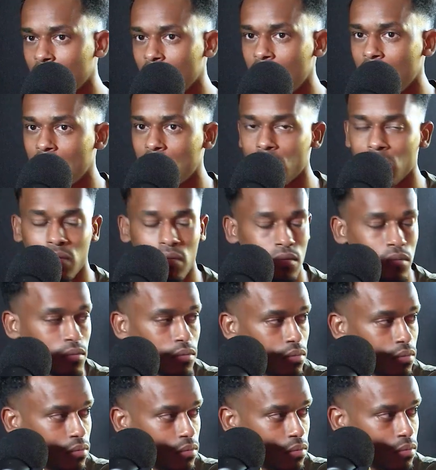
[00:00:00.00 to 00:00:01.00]

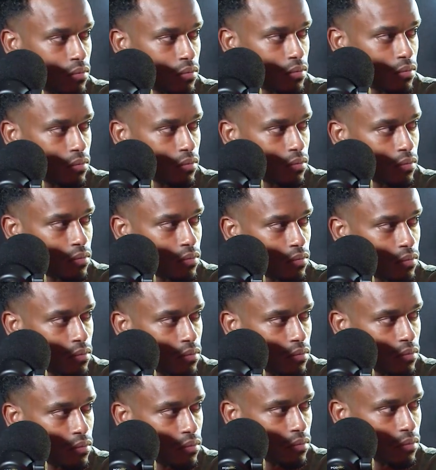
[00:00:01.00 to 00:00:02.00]

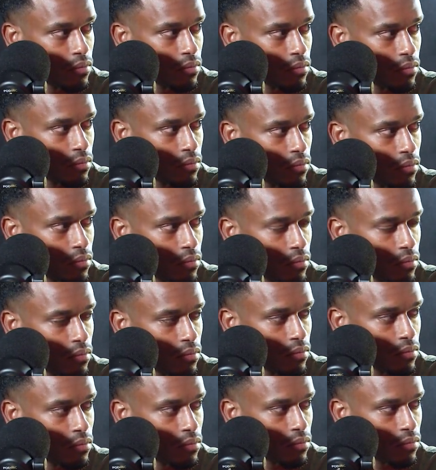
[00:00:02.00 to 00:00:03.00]

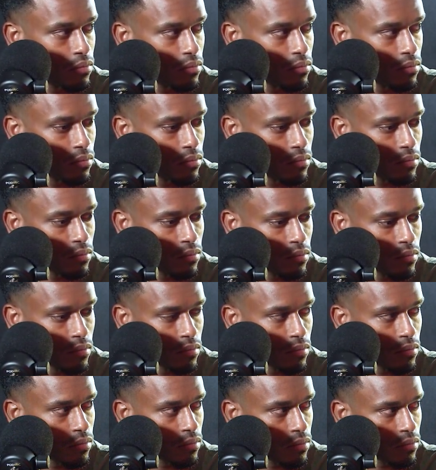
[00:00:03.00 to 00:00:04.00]

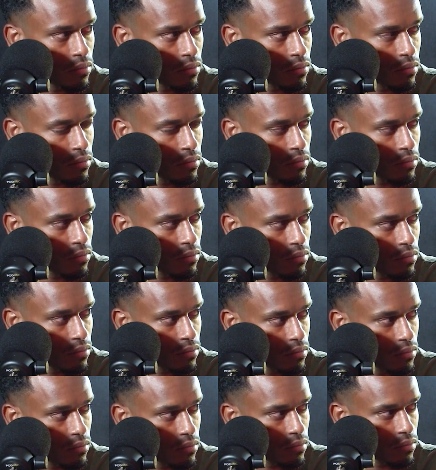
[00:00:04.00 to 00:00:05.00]

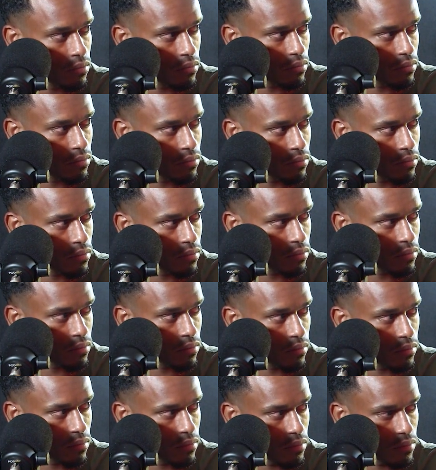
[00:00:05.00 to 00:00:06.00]

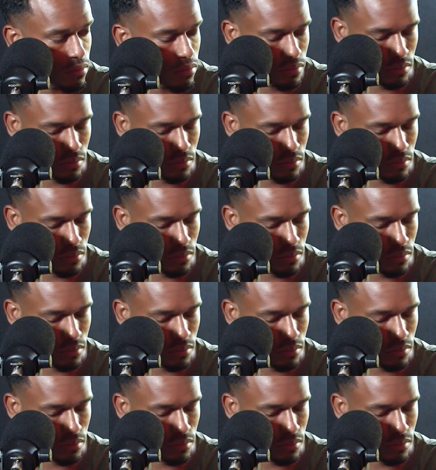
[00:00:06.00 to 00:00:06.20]
No words are spoken by the person on screen.